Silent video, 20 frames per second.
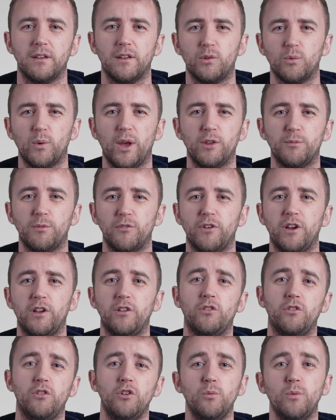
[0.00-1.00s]
as well as
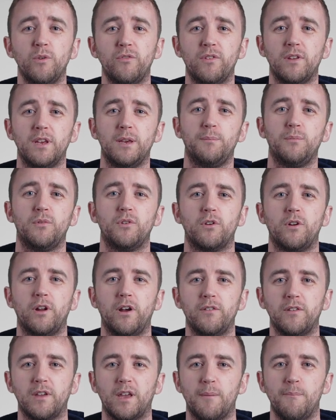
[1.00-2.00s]
provide you with tips on how
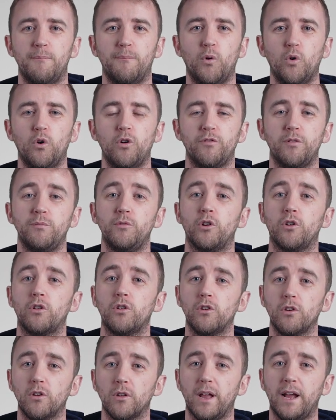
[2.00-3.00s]
to get more from your
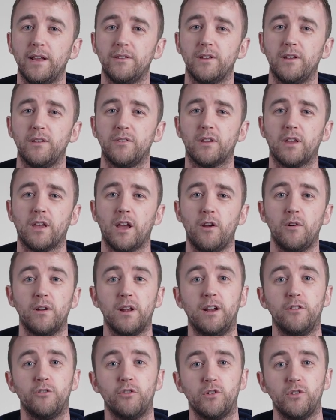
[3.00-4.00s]
Google AdSense account
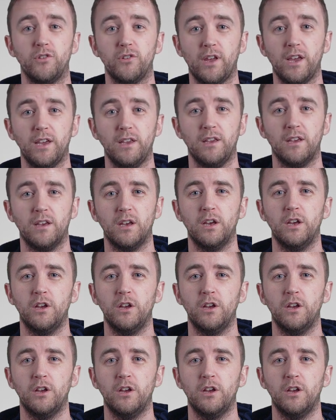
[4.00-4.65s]
and your site